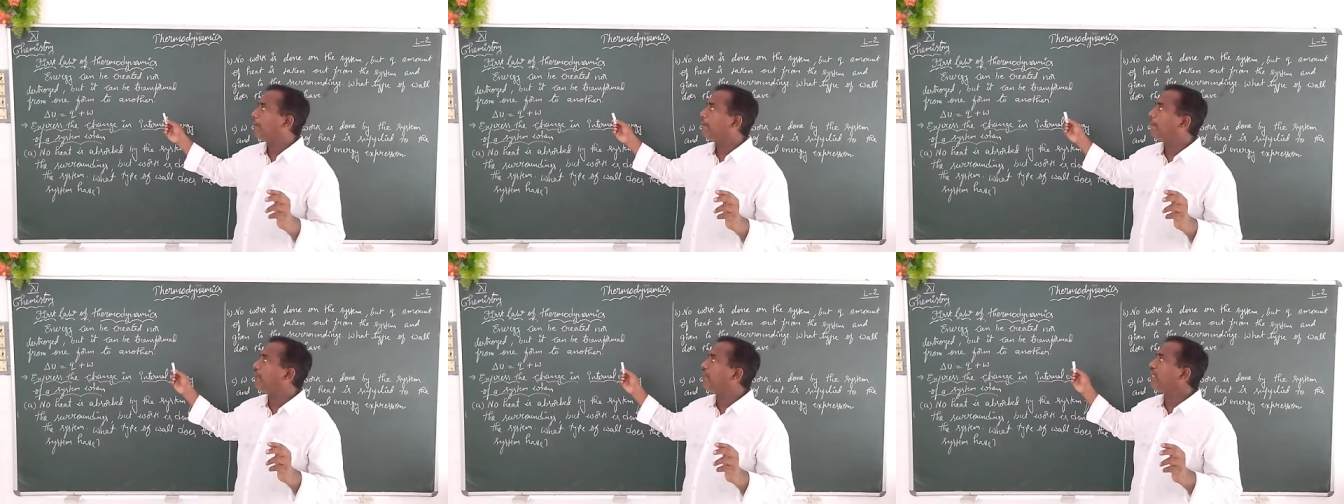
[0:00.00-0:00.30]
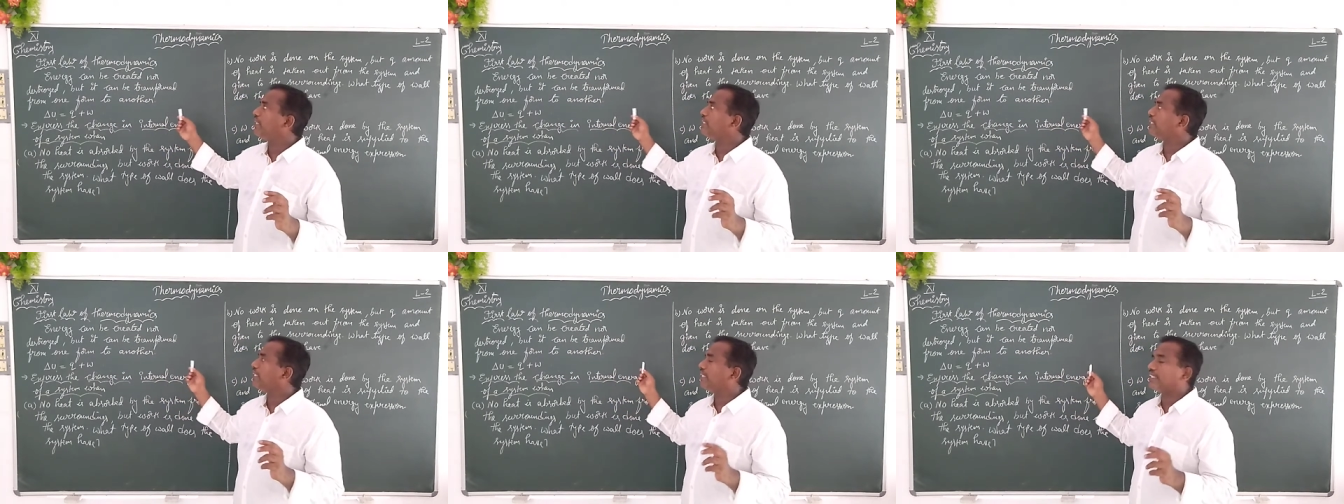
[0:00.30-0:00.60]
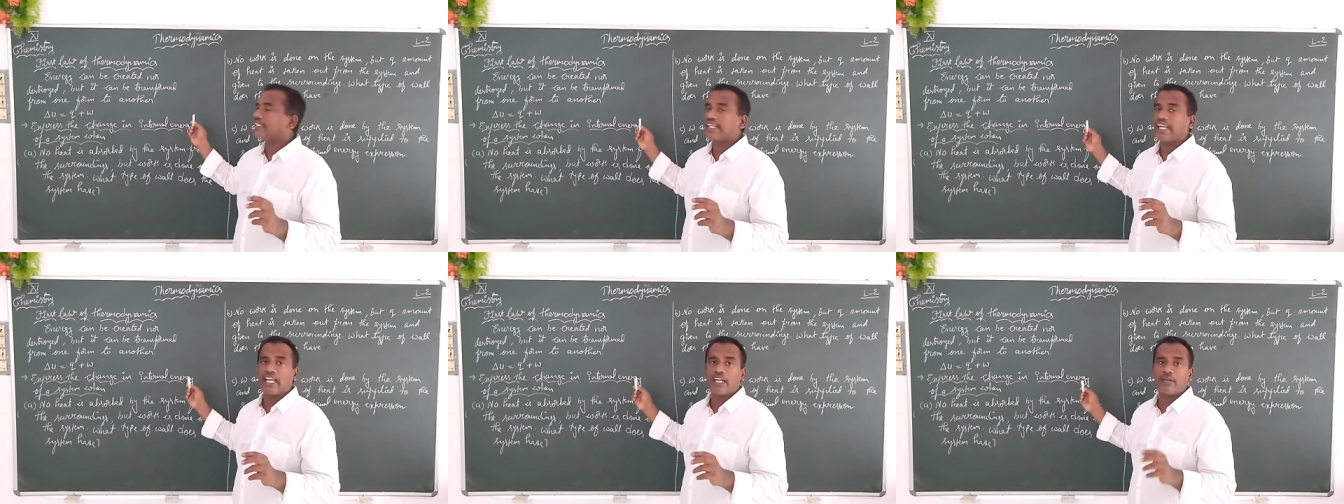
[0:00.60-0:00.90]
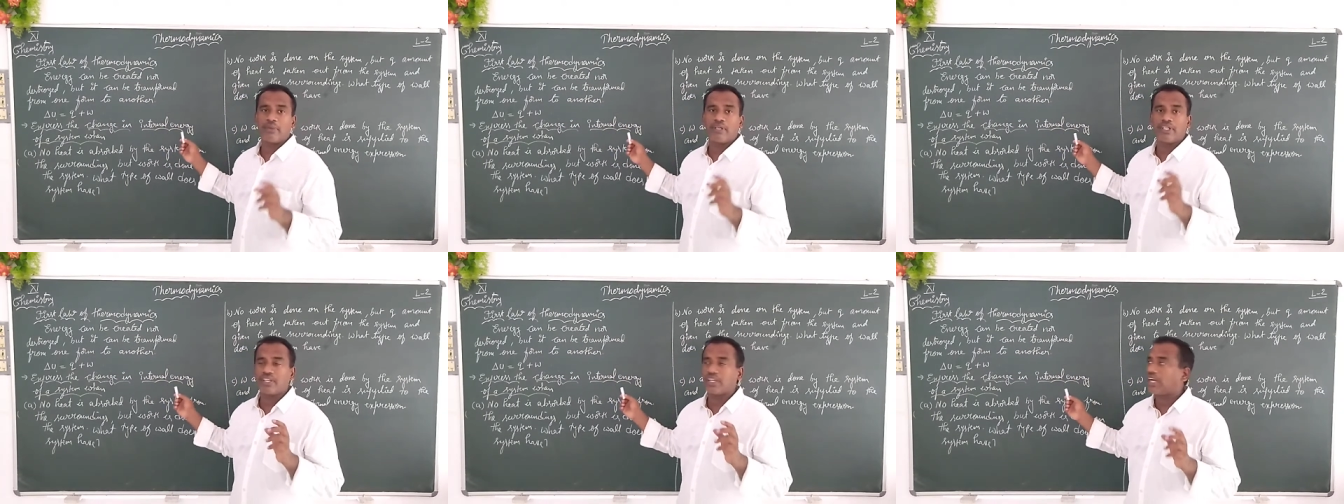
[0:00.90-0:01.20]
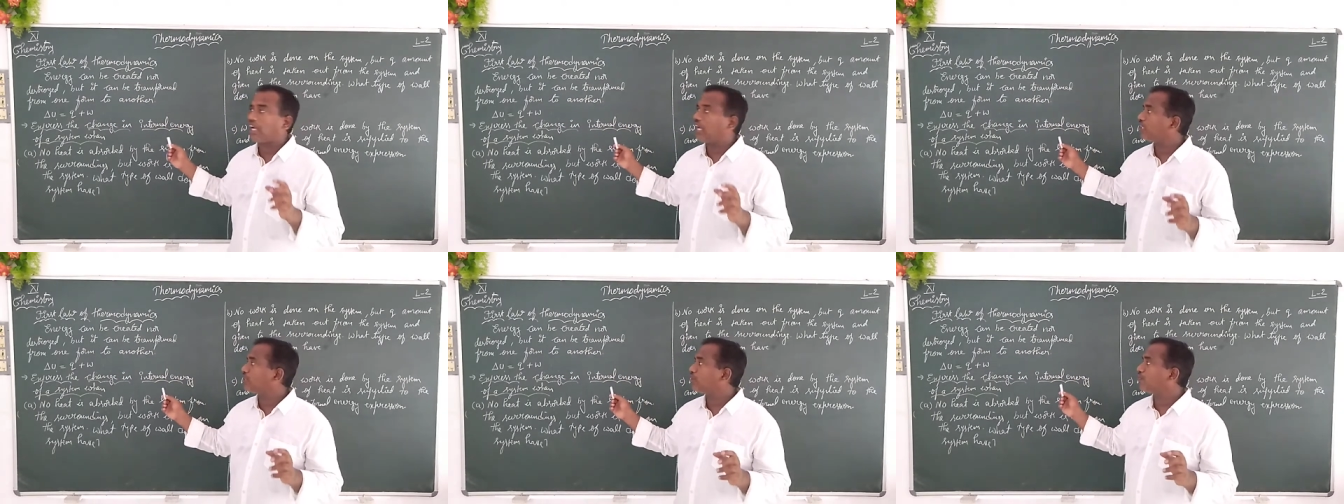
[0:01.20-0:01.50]
but it can be
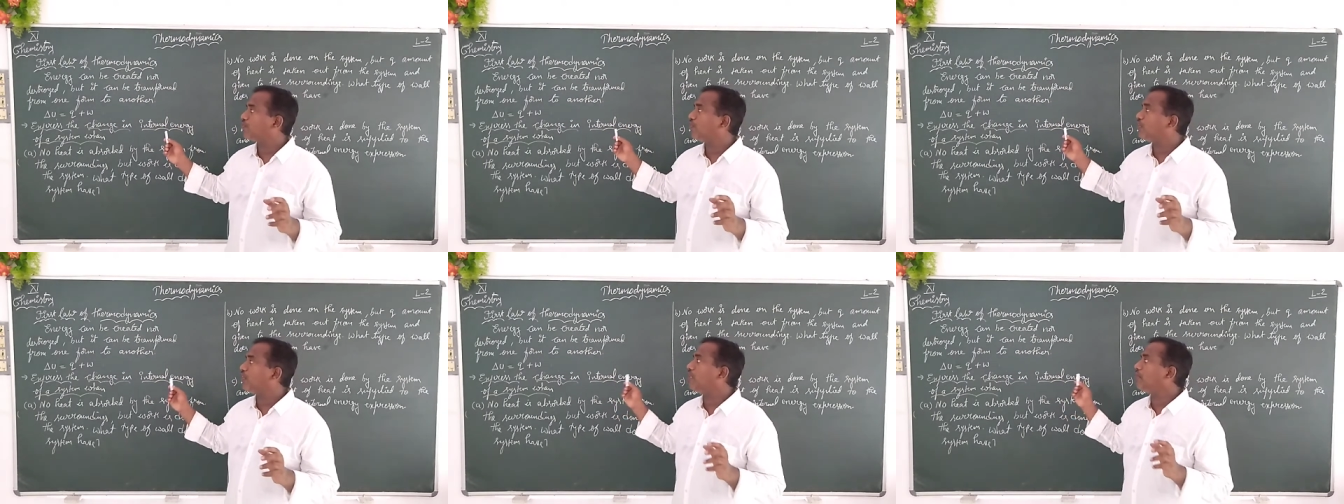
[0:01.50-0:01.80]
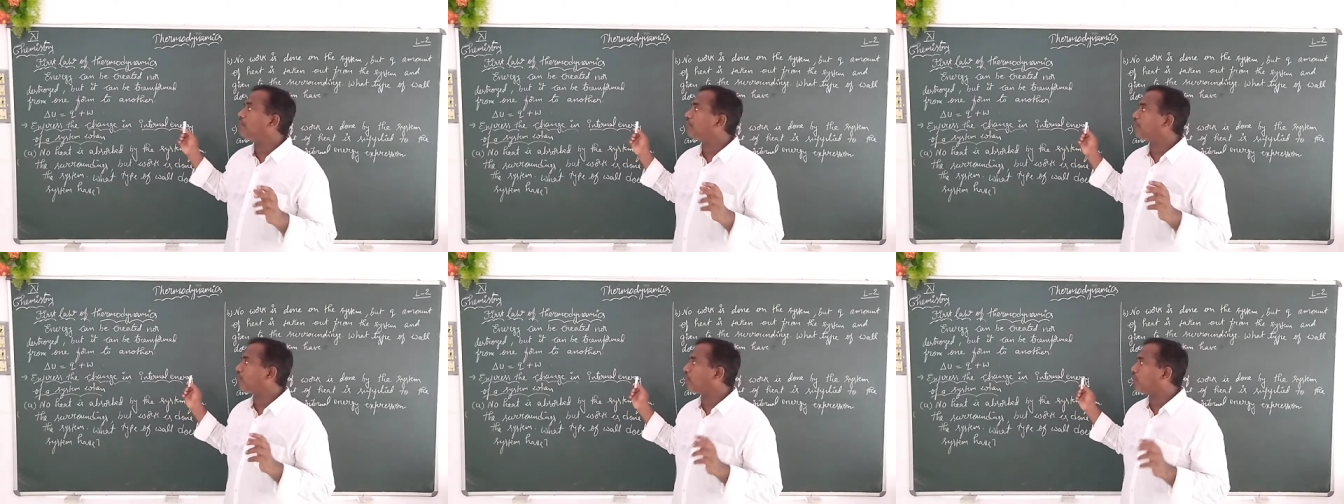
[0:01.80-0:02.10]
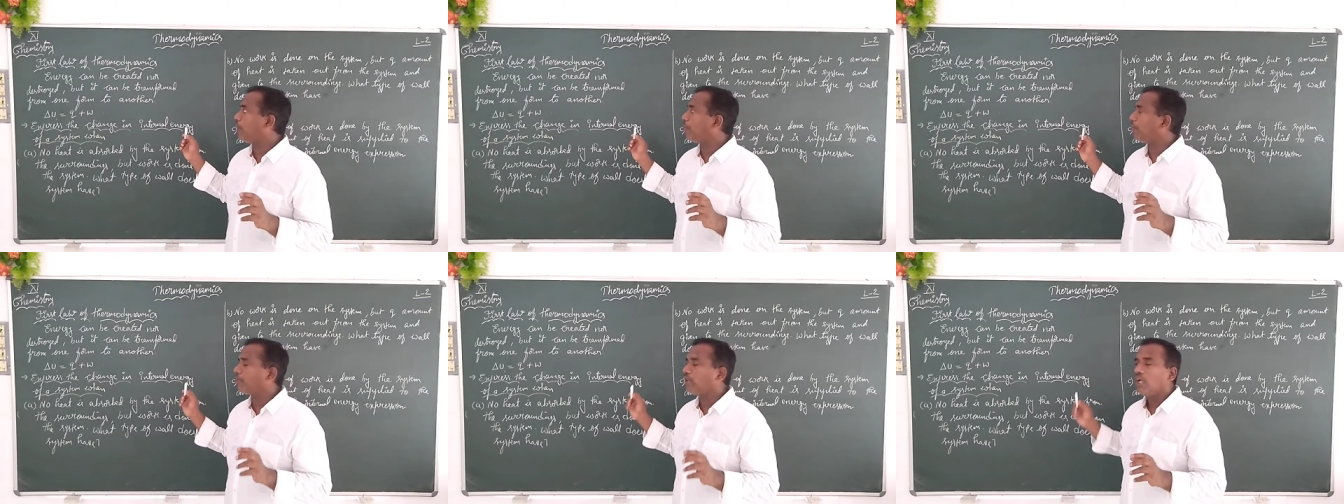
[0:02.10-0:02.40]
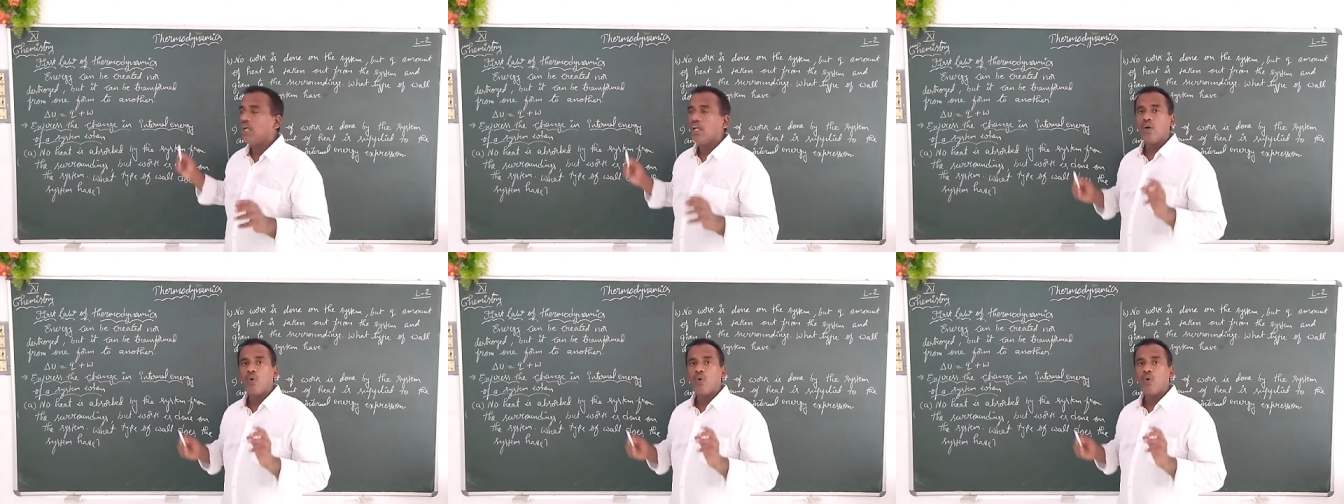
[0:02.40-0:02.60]
transformed from